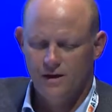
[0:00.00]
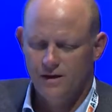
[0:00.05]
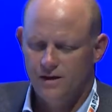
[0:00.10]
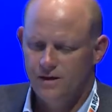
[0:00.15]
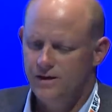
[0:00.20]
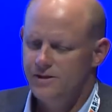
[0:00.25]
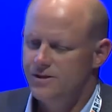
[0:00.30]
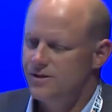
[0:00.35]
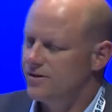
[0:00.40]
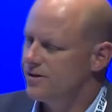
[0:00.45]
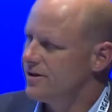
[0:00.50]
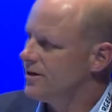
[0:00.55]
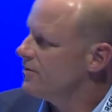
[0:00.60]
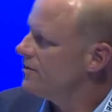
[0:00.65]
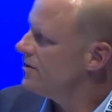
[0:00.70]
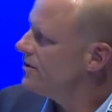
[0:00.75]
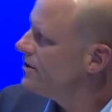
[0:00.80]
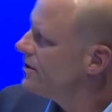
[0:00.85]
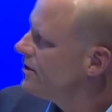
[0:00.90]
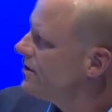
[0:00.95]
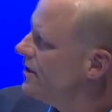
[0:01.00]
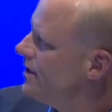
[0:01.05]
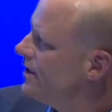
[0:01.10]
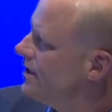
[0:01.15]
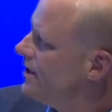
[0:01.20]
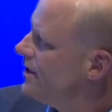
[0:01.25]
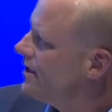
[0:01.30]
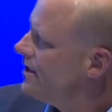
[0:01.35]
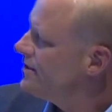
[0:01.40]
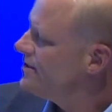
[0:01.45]
cluster network
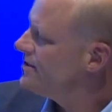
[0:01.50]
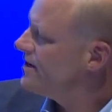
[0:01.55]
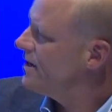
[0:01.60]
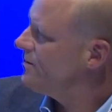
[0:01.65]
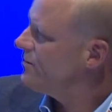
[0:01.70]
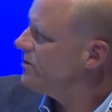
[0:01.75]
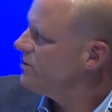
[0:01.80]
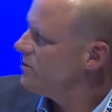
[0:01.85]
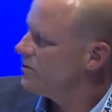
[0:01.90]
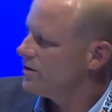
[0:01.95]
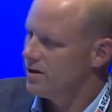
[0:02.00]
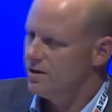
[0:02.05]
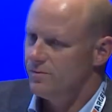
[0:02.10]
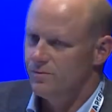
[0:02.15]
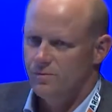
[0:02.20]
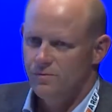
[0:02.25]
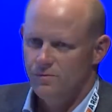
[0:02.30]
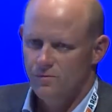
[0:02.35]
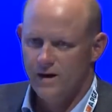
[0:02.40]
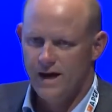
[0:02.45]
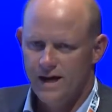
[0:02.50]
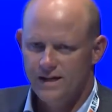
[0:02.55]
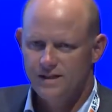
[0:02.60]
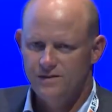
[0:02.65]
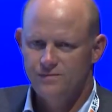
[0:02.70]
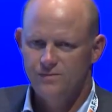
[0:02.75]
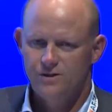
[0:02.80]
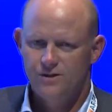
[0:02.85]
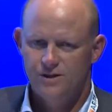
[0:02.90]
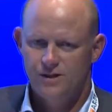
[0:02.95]
example where racks
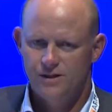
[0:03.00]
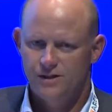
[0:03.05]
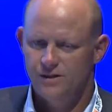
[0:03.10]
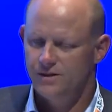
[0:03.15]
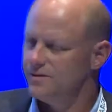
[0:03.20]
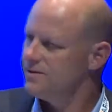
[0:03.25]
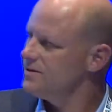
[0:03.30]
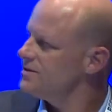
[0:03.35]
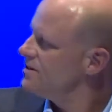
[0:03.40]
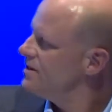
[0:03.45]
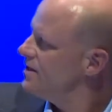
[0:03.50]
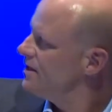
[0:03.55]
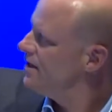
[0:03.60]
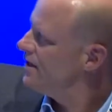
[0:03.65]
of machines